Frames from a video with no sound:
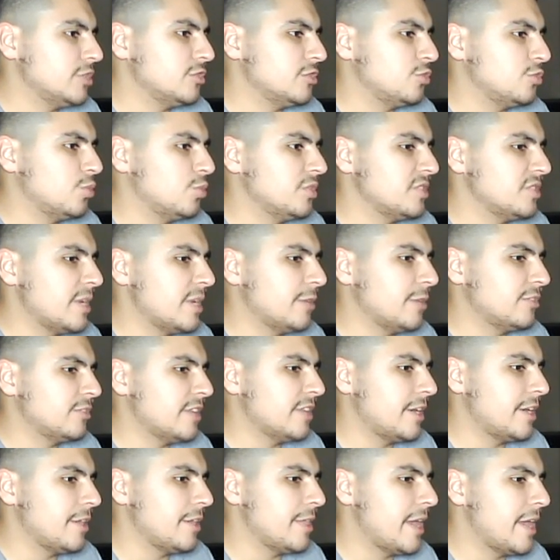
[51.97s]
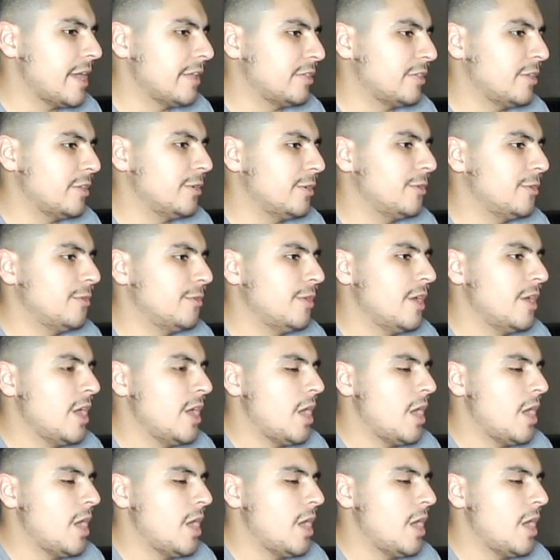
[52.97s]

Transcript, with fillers: of Twista outside of that though.